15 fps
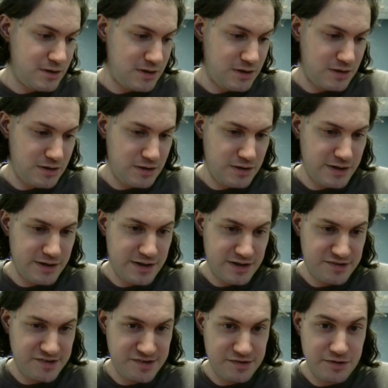
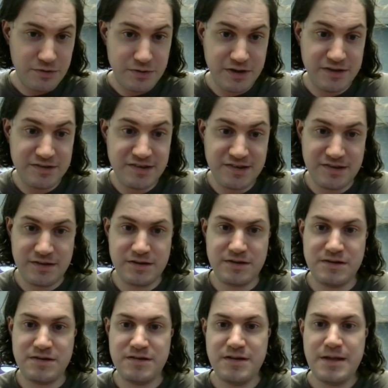against the Greens,
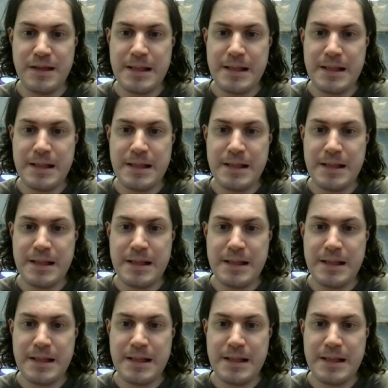and